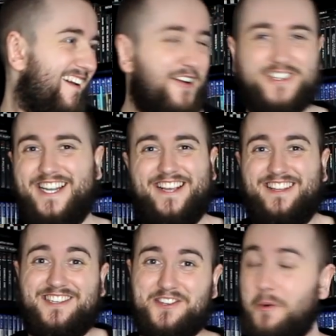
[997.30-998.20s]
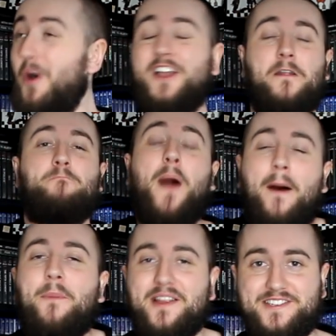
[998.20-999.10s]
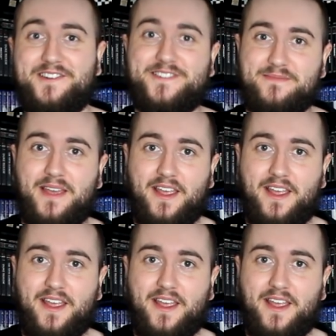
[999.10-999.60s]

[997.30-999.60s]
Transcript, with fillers: What's he gonna do? What can a puppet do to me,